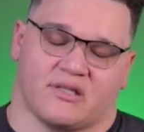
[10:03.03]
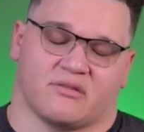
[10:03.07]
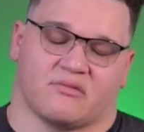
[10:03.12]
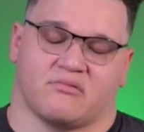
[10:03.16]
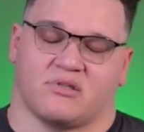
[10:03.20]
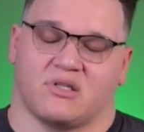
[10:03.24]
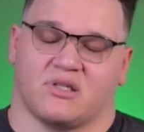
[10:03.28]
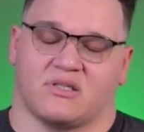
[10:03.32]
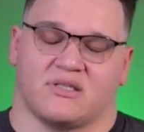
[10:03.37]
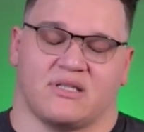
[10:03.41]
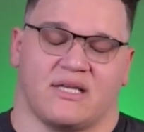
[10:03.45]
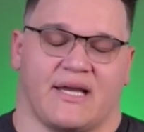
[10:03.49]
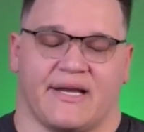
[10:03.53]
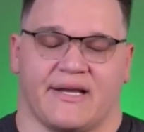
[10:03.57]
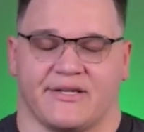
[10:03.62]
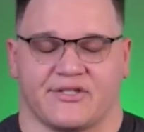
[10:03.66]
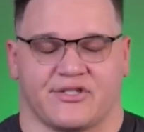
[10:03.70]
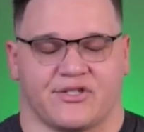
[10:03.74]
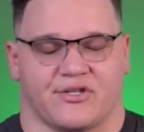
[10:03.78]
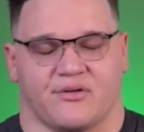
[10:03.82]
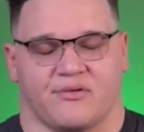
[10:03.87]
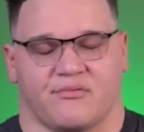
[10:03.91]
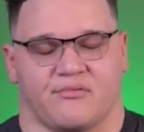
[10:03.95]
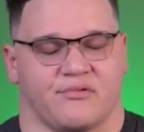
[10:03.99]
we're just
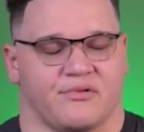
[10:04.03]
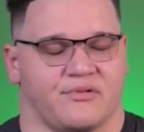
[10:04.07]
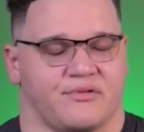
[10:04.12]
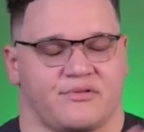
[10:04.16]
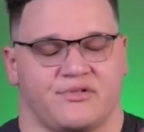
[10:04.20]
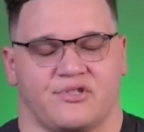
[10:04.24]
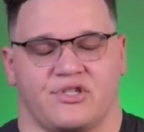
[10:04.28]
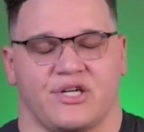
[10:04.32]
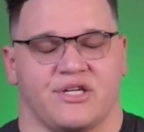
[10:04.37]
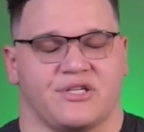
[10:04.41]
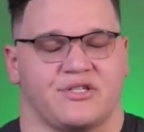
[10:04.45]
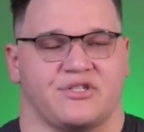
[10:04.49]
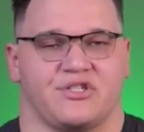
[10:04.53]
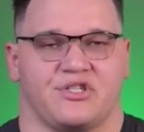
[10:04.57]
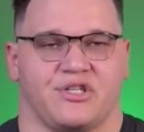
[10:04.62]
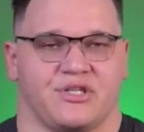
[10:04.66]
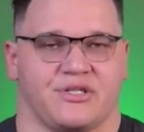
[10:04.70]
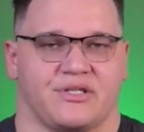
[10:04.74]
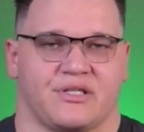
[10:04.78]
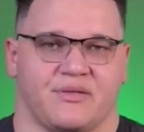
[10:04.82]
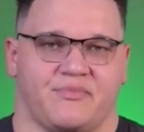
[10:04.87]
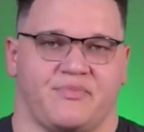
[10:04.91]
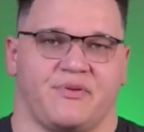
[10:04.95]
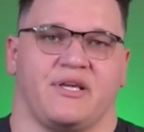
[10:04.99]
Azure, we're just
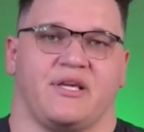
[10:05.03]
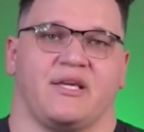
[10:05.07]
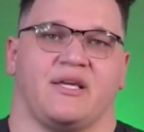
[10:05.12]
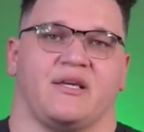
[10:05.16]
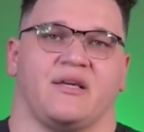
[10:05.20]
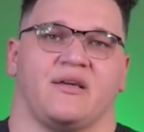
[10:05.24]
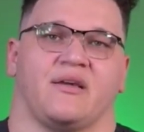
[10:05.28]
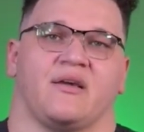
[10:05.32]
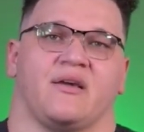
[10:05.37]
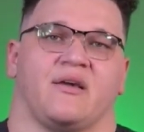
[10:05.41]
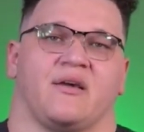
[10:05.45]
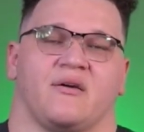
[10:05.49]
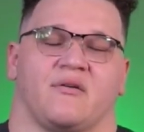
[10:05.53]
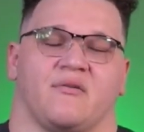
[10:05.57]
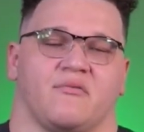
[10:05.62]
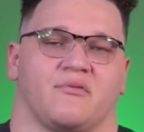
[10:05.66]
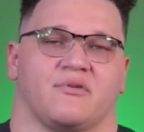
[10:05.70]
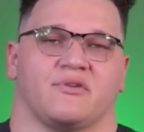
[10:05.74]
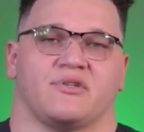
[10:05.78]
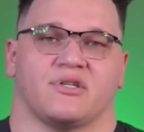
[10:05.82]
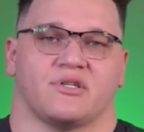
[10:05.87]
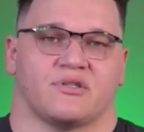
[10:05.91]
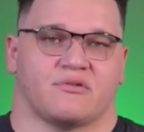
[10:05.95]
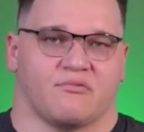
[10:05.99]
GCP,
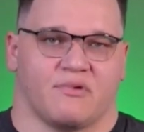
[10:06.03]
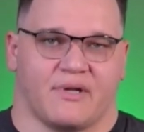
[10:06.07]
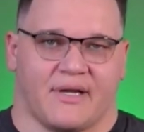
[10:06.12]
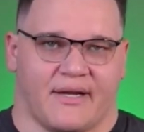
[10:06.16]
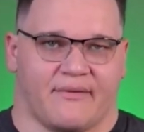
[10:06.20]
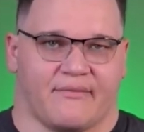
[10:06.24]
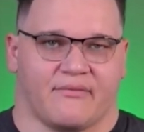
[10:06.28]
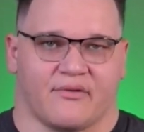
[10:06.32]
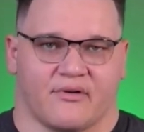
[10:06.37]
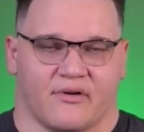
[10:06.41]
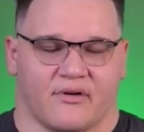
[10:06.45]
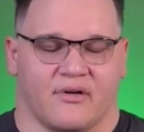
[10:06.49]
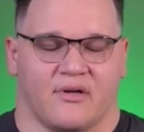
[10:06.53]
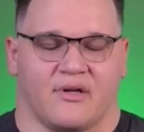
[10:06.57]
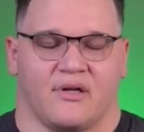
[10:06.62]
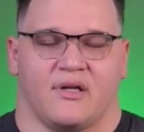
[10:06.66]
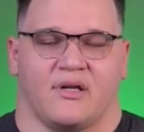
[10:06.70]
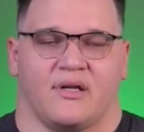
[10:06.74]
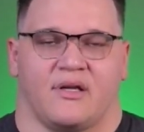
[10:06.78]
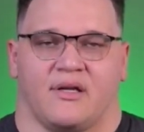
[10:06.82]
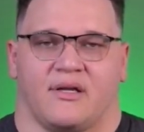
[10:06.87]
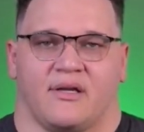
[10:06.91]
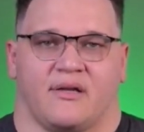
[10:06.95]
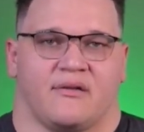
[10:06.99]
we're just whatever,
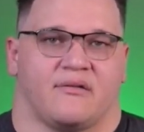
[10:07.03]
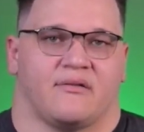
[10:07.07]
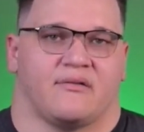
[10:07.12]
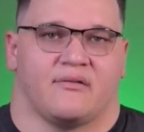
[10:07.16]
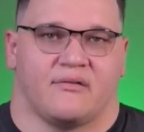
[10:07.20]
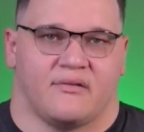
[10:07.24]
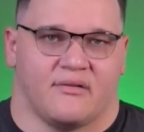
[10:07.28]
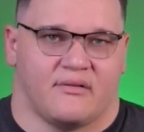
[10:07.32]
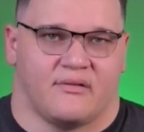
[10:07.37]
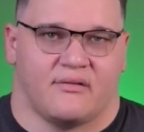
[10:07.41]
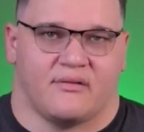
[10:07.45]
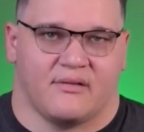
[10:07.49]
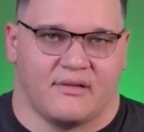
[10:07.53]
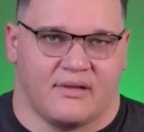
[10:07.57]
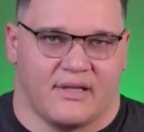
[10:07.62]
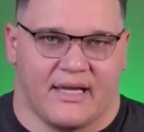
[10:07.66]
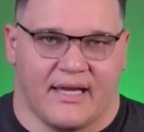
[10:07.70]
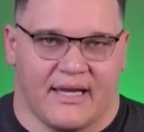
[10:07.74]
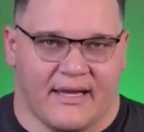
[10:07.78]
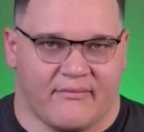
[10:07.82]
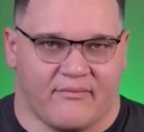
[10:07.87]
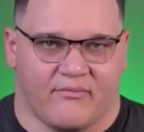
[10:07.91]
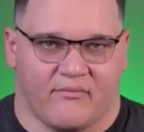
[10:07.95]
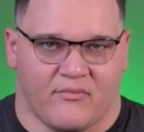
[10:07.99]
they
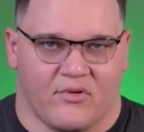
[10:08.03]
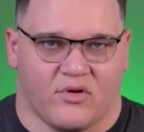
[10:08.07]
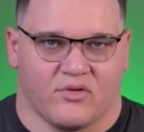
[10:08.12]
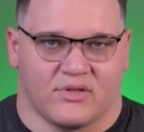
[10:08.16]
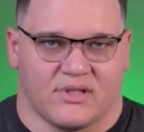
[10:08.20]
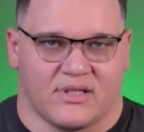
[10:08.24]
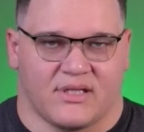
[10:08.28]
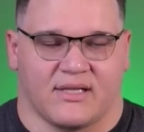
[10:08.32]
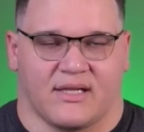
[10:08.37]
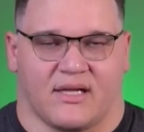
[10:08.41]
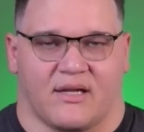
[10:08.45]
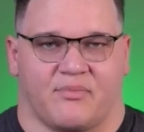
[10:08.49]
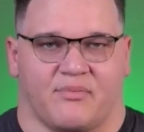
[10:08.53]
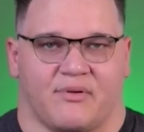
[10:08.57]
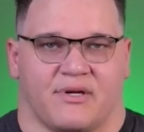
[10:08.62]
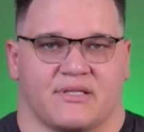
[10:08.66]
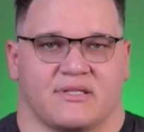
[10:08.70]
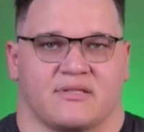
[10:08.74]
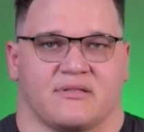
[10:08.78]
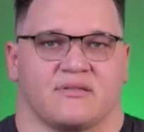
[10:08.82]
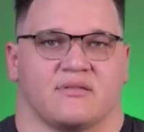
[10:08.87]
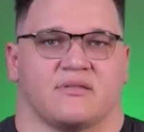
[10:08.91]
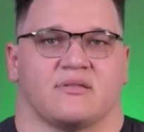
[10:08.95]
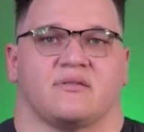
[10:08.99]
have multi-cloud
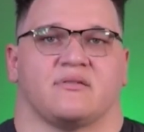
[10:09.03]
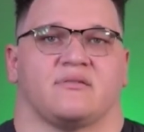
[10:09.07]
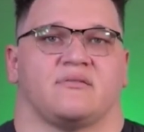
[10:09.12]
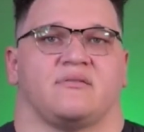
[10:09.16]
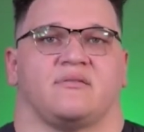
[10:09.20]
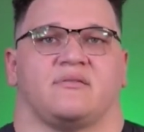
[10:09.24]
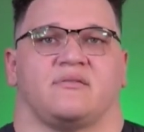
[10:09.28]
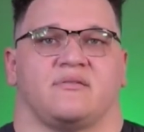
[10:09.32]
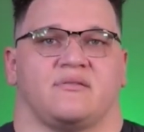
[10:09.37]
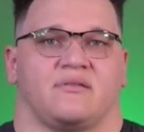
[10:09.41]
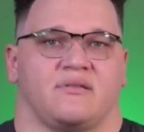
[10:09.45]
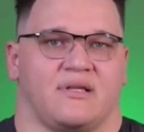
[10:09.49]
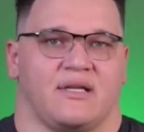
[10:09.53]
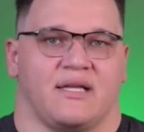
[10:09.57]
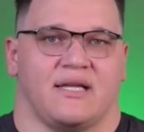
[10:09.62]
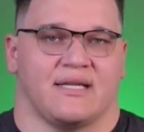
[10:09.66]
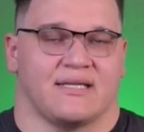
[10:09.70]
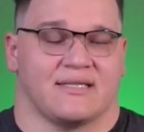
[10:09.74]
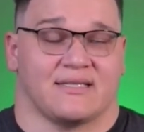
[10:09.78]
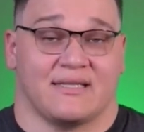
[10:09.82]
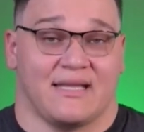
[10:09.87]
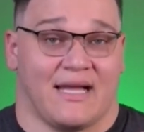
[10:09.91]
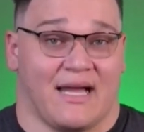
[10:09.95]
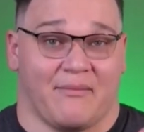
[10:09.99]
presence. And
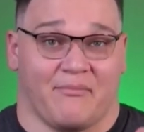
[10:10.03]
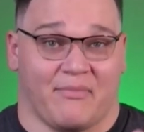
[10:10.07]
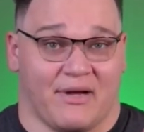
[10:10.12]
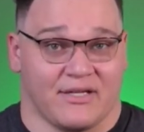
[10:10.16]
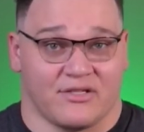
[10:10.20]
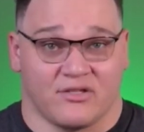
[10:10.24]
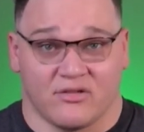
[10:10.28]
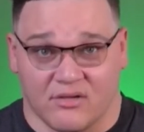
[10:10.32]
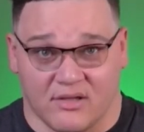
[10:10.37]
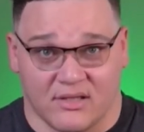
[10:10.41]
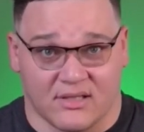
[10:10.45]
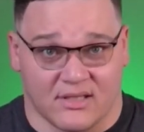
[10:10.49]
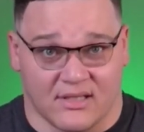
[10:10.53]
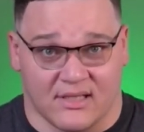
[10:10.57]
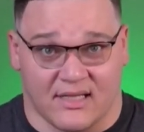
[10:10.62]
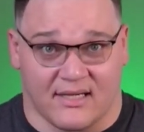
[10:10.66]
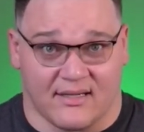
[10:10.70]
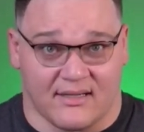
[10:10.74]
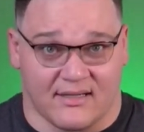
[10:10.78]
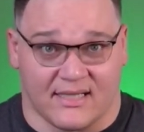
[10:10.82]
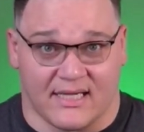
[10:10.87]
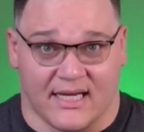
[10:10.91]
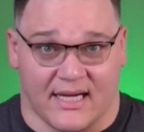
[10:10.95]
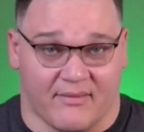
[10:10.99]
it's not by choice a
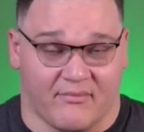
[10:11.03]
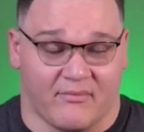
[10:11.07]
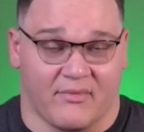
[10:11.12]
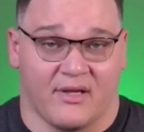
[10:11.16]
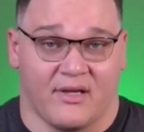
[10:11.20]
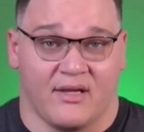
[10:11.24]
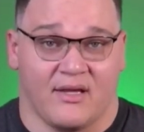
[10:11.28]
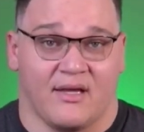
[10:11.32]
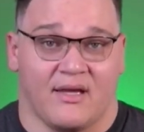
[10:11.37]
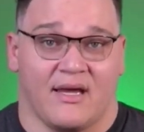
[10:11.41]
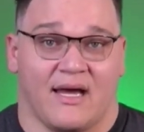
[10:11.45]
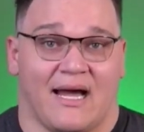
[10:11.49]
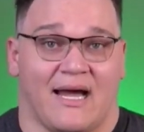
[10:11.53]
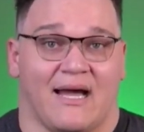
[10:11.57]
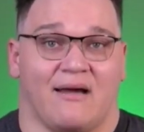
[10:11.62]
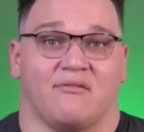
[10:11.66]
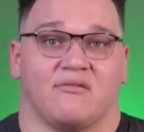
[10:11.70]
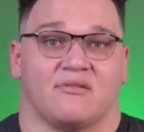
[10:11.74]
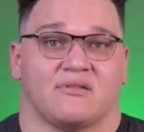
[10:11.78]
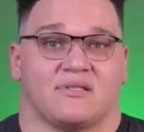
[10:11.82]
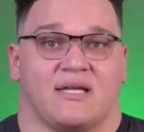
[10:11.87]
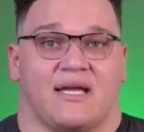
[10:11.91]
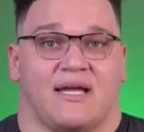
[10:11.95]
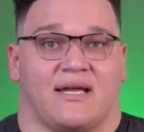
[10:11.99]
lot of the time. I
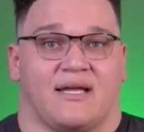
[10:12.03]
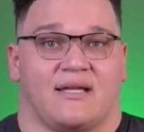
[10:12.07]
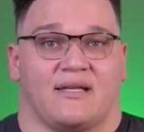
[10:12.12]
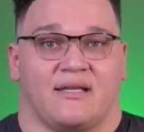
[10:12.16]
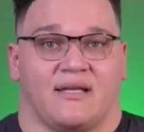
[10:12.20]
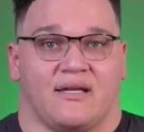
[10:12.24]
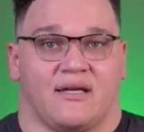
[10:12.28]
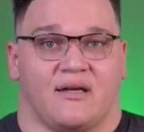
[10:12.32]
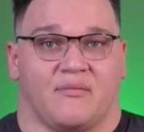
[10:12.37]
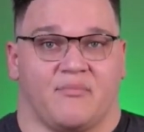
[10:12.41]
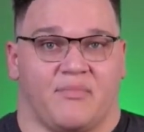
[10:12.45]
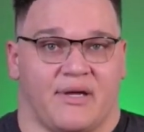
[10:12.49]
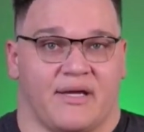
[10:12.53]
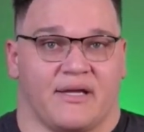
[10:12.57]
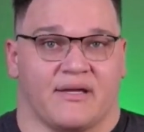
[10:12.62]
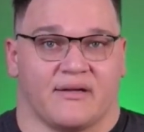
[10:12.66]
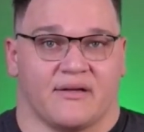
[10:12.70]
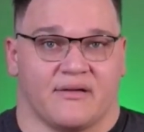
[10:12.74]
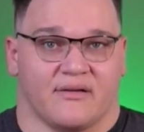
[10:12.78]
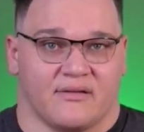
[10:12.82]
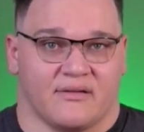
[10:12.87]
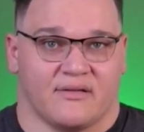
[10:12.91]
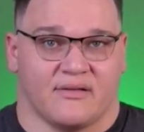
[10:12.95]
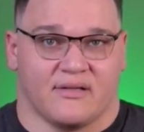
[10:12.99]
was at a
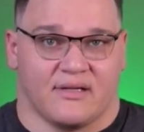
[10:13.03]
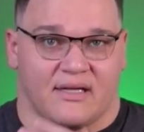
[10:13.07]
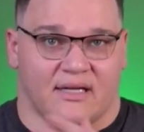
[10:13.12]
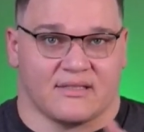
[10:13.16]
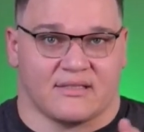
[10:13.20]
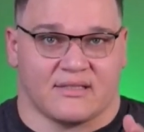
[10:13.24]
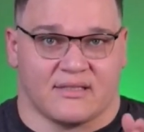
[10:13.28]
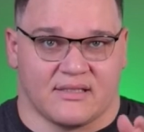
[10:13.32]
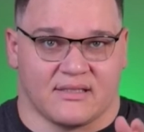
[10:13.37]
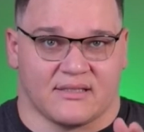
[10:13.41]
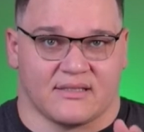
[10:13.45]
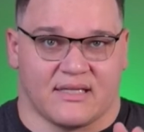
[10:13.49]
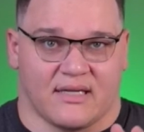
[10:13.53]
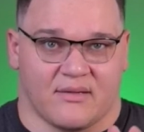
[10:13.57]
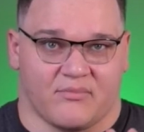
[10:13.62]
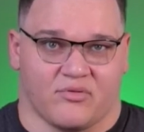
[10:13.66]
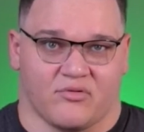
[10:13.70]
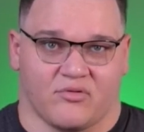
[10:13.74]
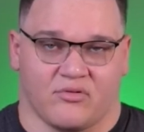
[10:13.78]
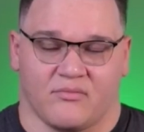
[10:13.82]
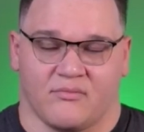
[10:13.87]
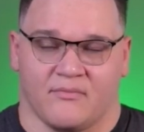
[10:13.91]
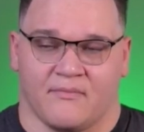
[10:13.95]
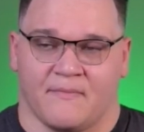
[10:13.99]
bank, as an
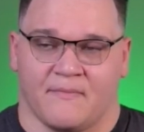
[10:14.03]
example.